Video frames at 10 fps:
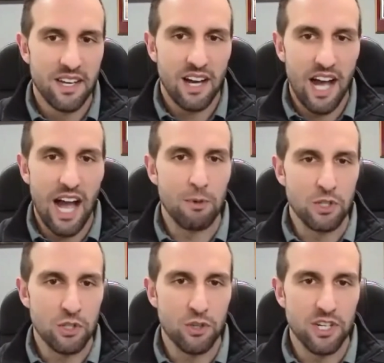
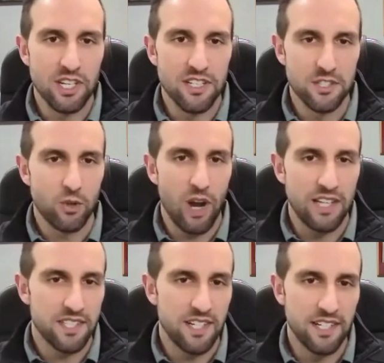opportunities, is
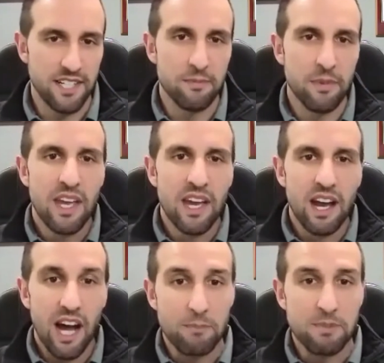cross-selling,
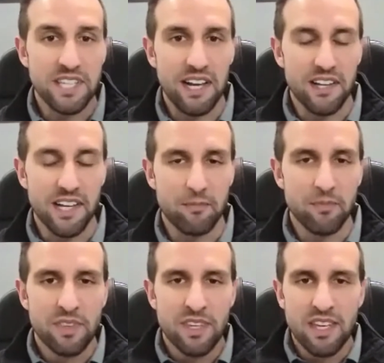upselling.
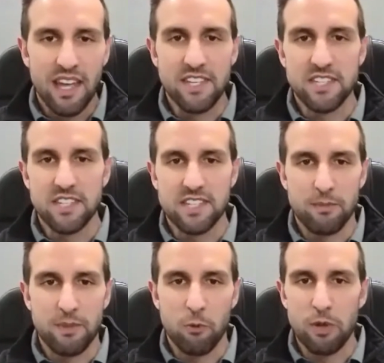And this is
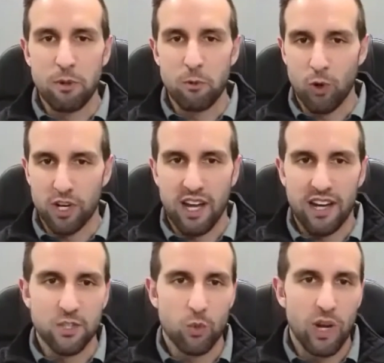something that we've been working
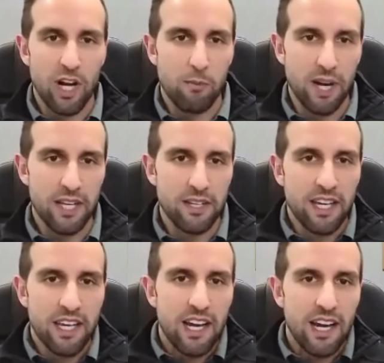on as well, but
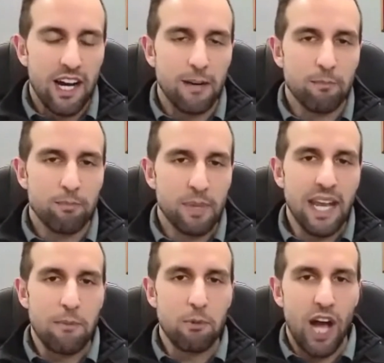being
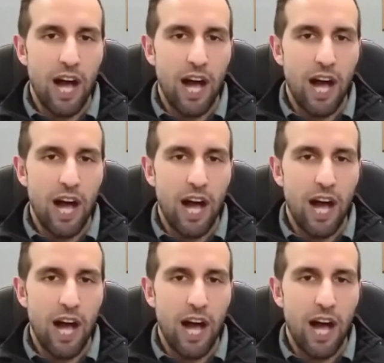able to